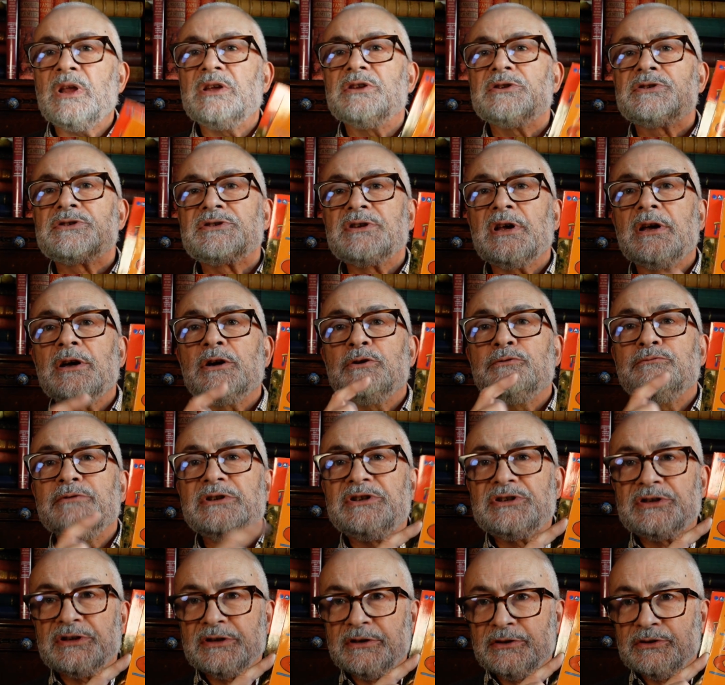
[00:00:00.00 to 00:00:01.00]
So,
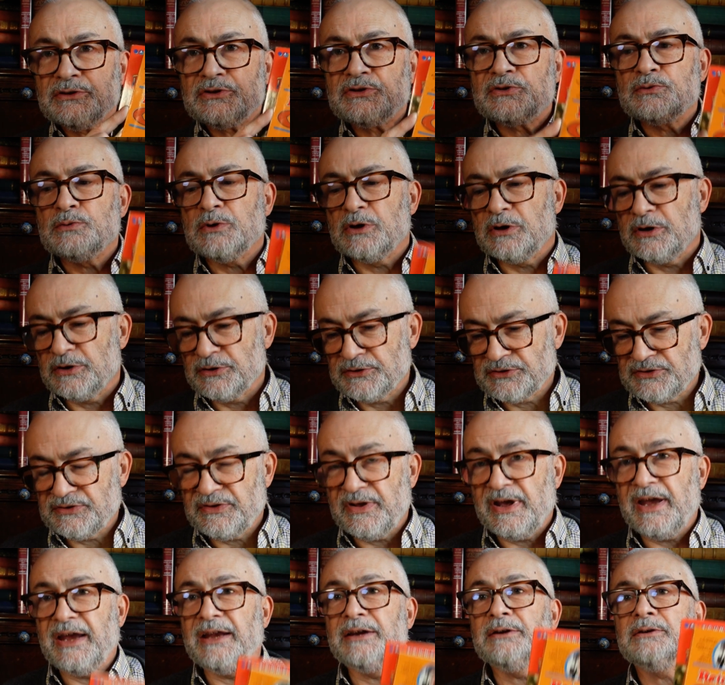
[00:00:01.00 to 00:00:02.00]
Return to Oz
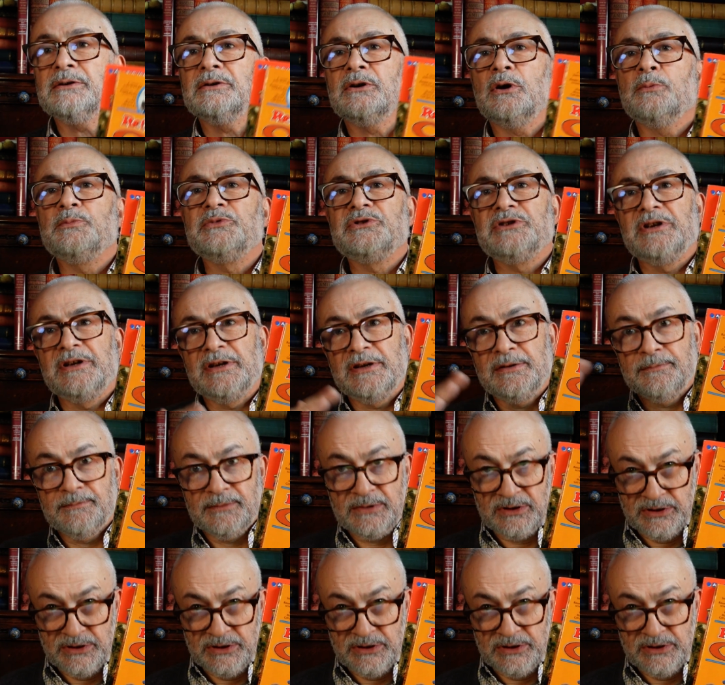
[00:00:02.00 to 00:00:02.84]
then, obviously